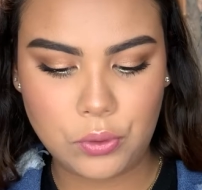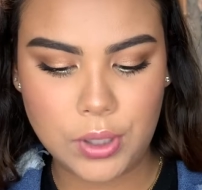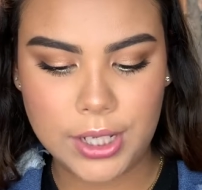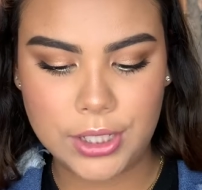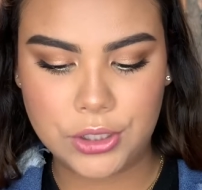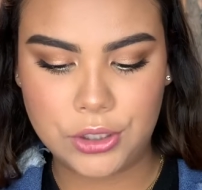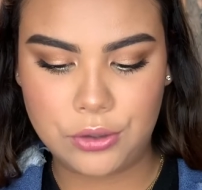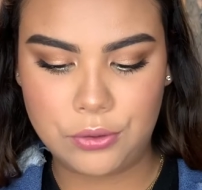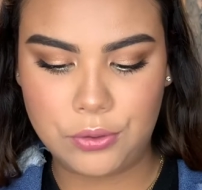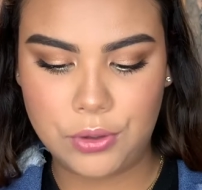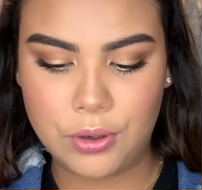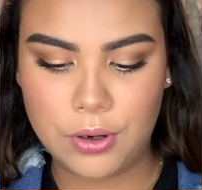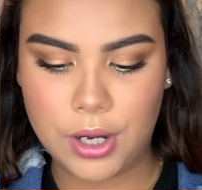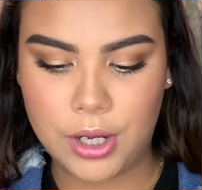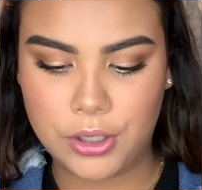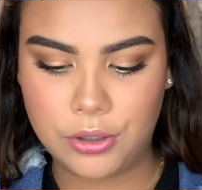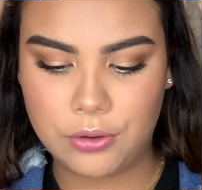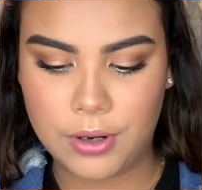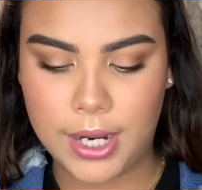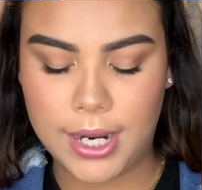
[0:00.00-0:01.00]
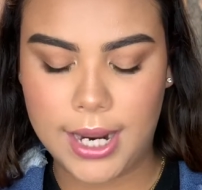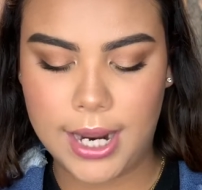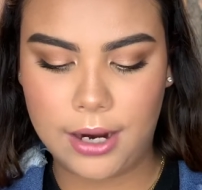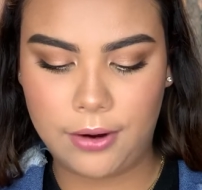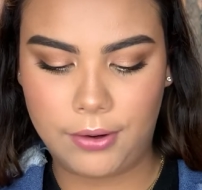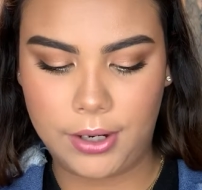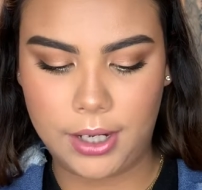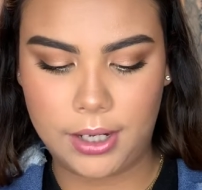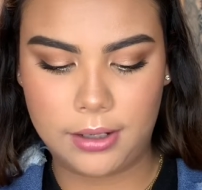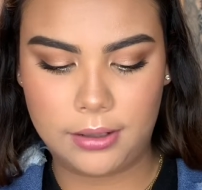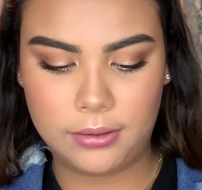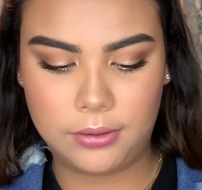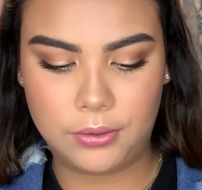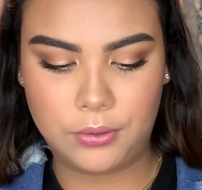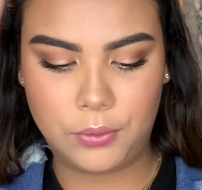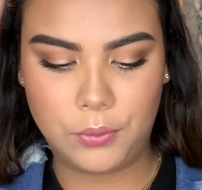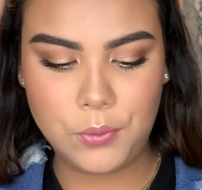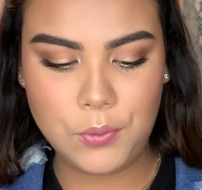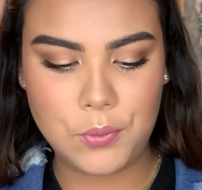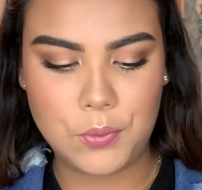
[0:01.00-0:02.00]
and soothe your under eye area.
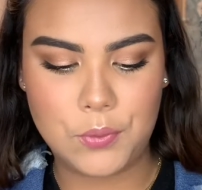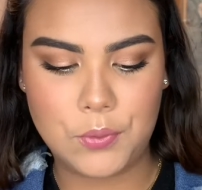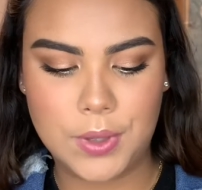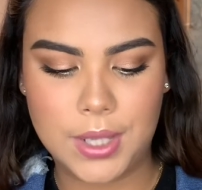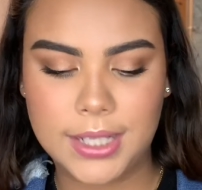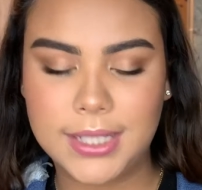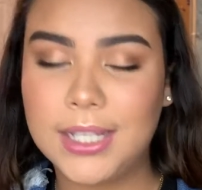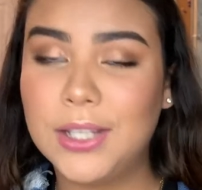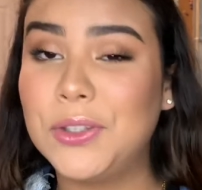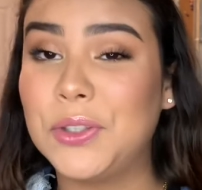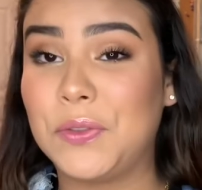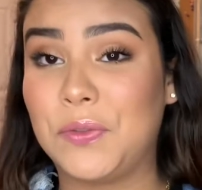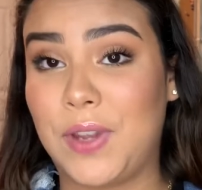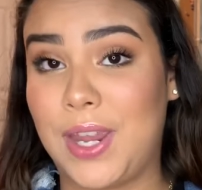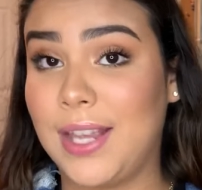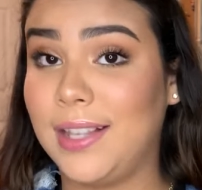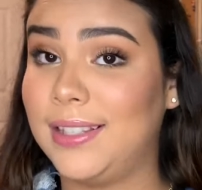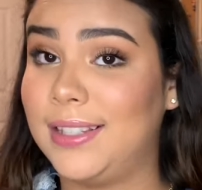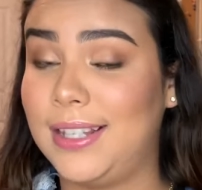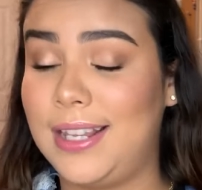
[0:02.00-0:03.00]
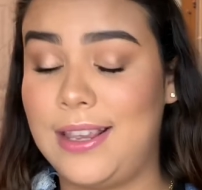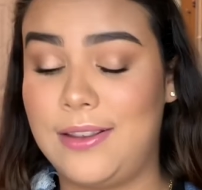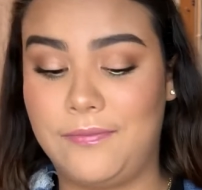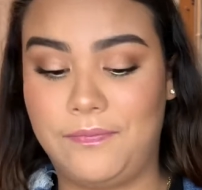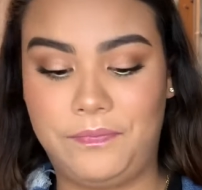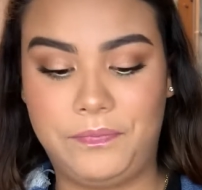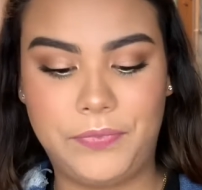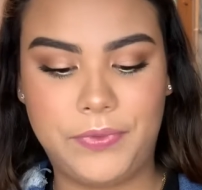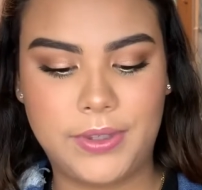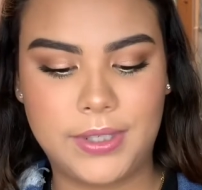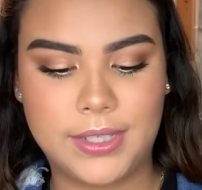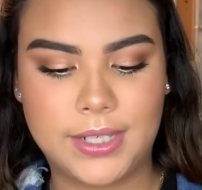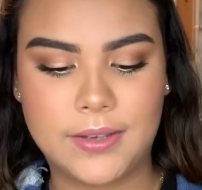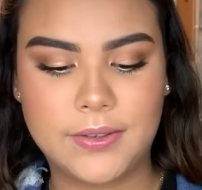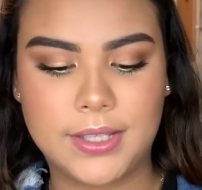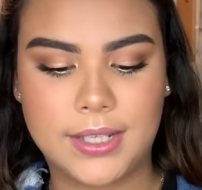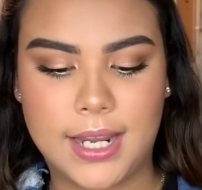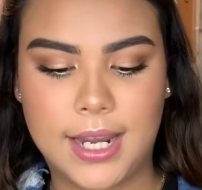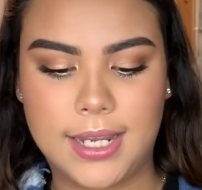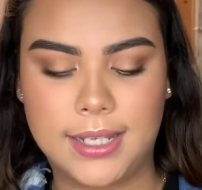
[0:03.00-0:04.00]
Oh, that sounds fancy. It
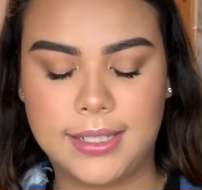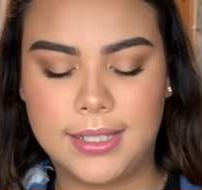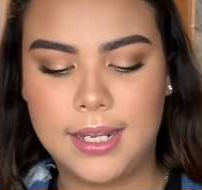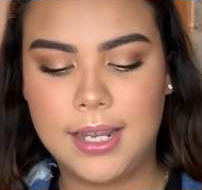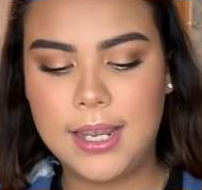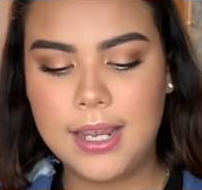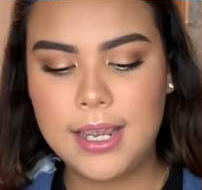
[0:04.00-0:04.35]
sounds nice.